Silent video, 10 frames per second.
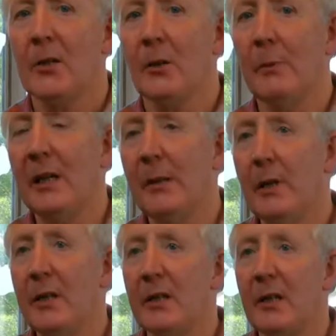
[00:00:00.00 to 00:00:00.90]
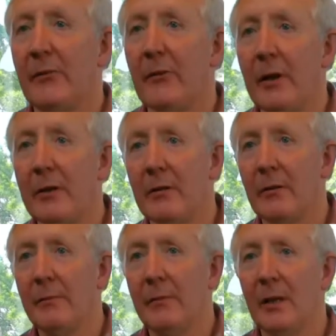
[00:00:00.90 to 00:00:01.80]
So my name is Steve
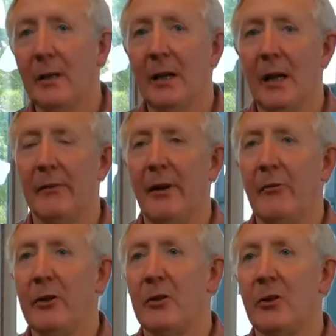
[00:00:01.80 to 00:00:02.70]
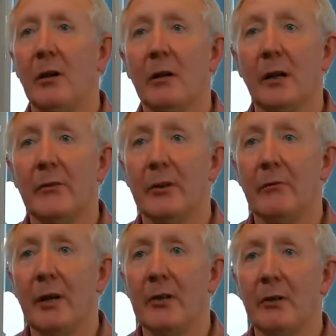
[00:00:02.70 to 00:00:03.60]
Grenter. I'm the head of Heritage and Archives
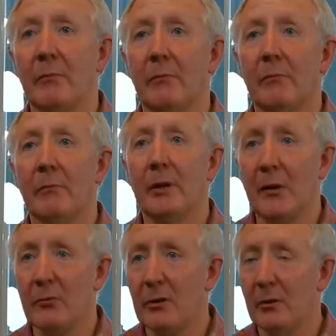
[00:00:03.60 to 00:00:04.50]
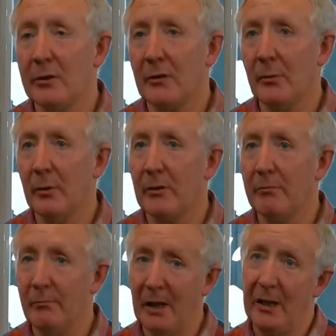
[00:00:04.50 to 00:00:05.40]
at Wrexham Council, so I work
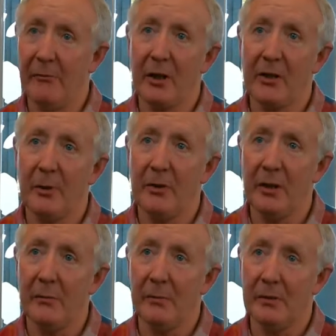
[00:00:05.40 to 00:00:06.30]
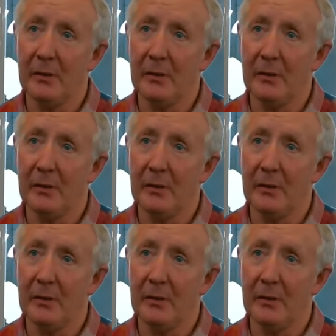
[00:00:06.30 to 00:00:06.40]
mainly at Wrexham Museum.